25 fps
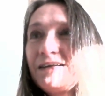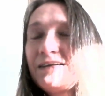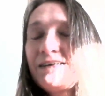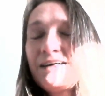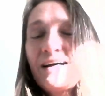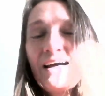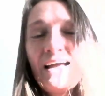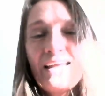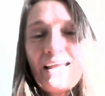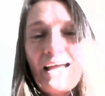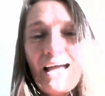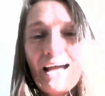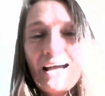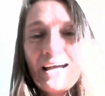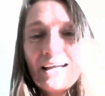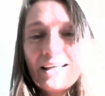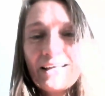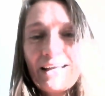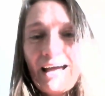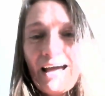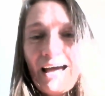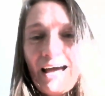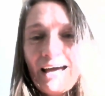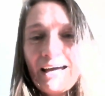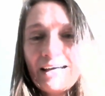I
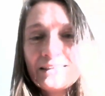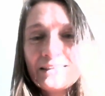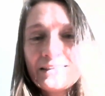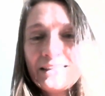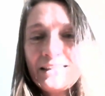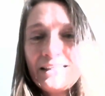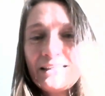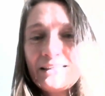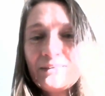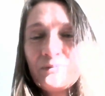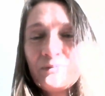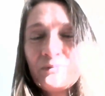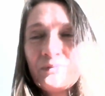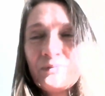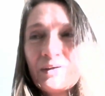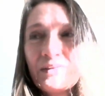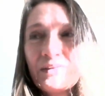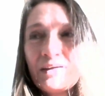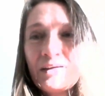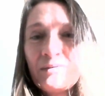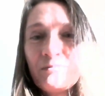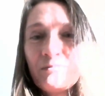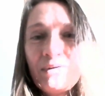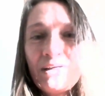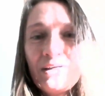had it
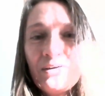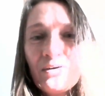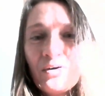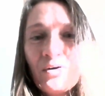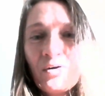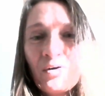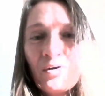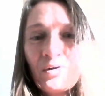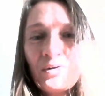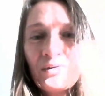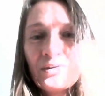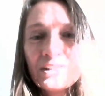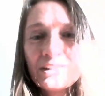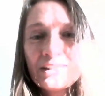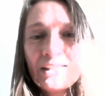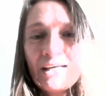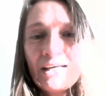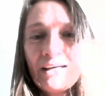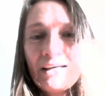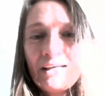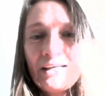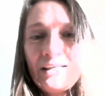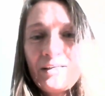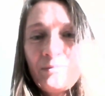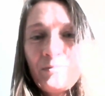within me all the
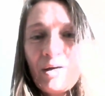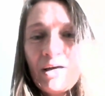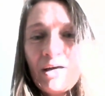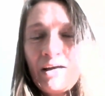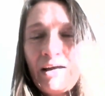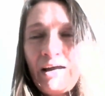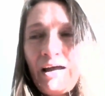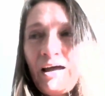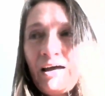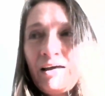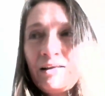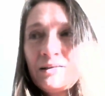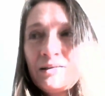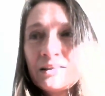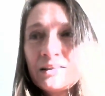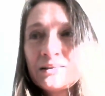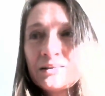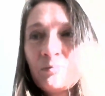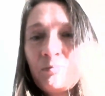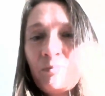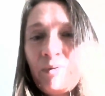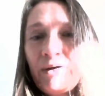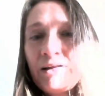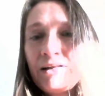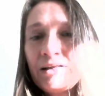time. I had this
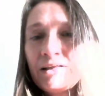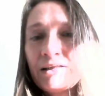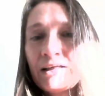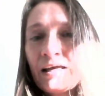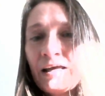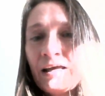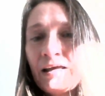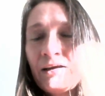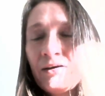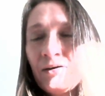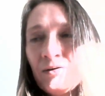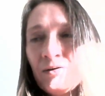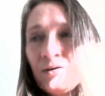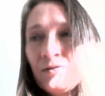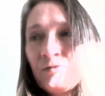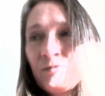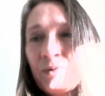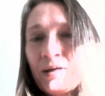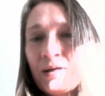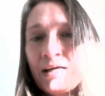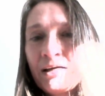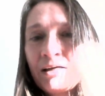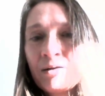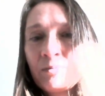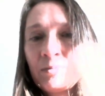ability of
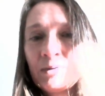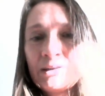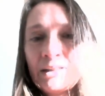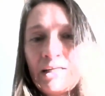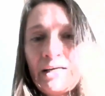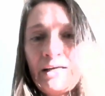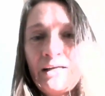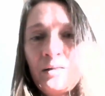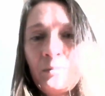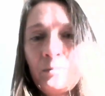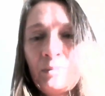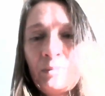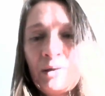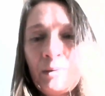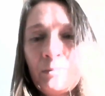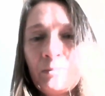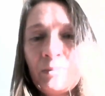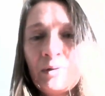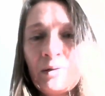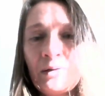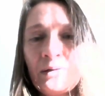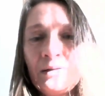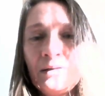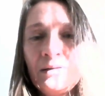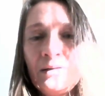being able to help
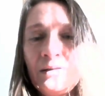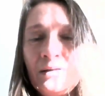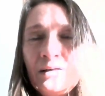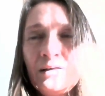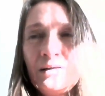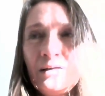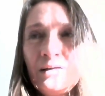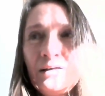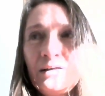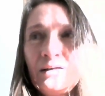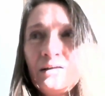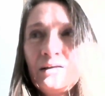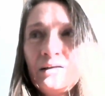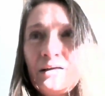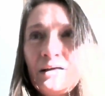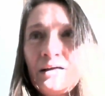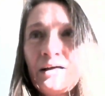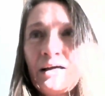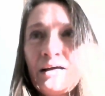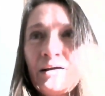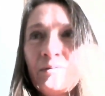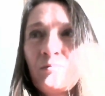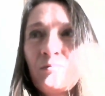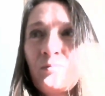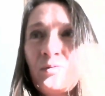people
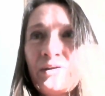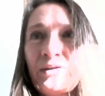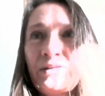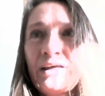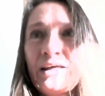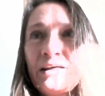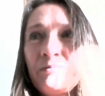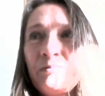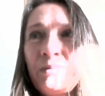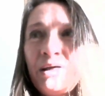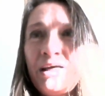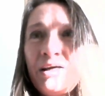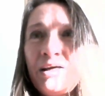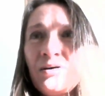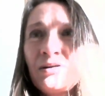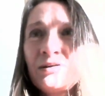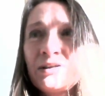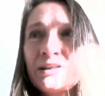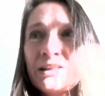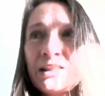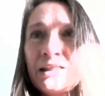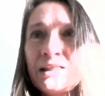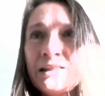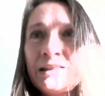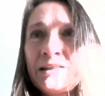within me all the
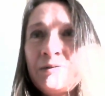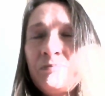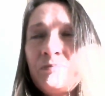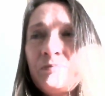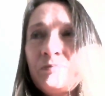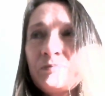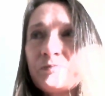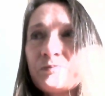time.